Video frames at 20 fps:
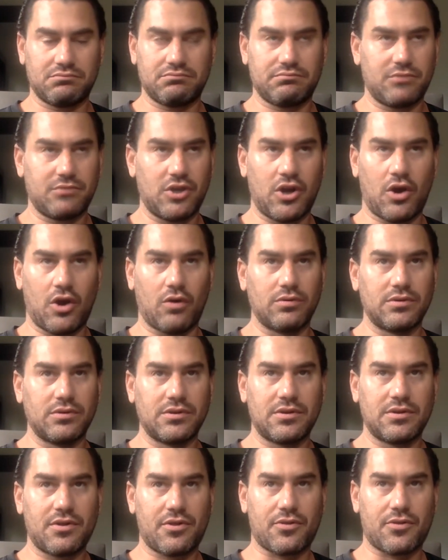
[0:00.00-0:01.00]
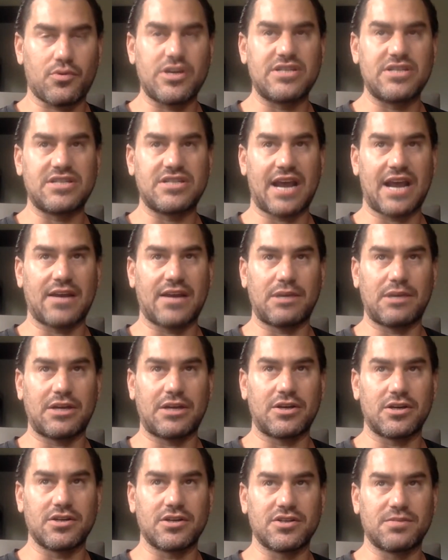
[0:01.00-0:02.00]
3
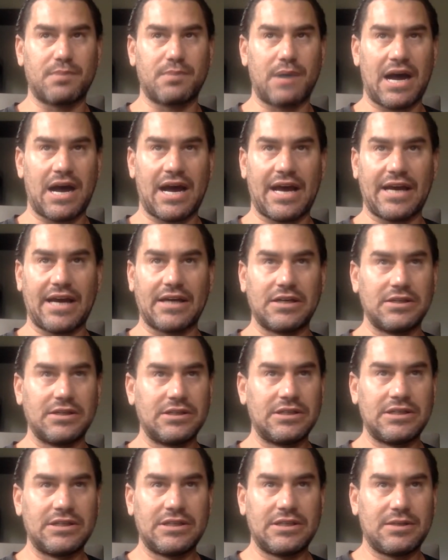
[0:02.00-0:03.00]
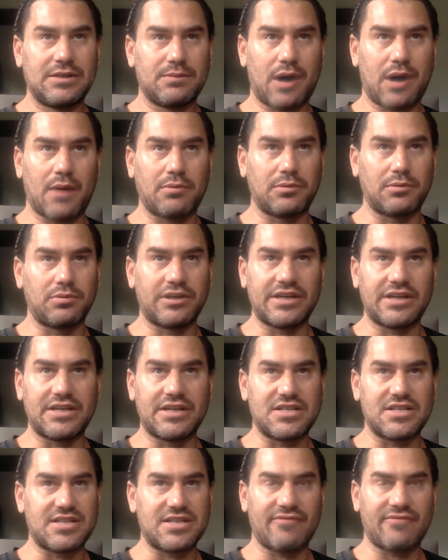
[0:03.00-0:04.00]
centimeters by probably
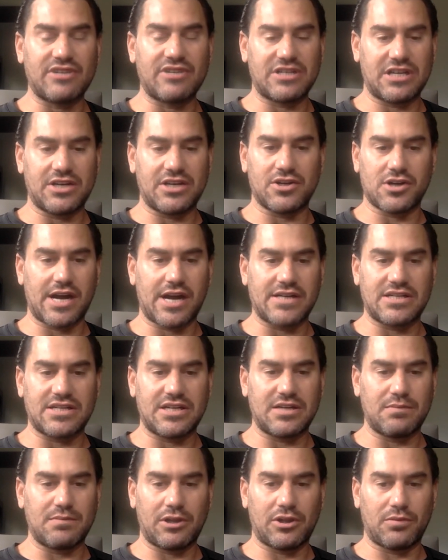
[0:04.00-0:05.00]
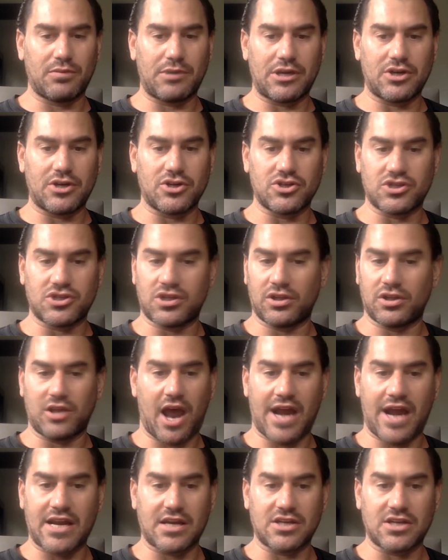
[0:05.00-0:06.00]
17 or 18 millimeters. The
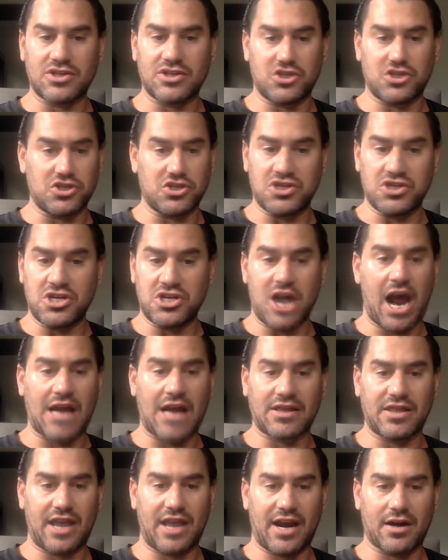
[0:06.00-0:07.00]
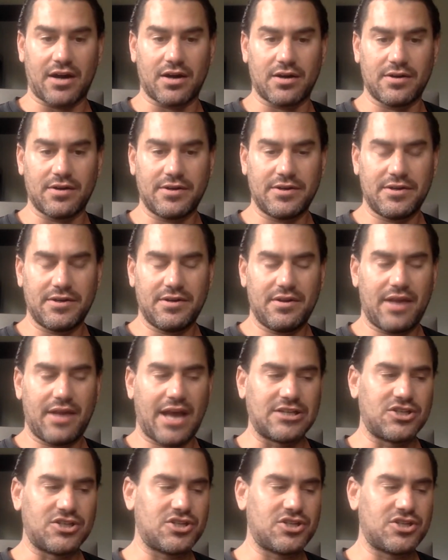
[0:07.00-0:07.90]
lining is just not there. And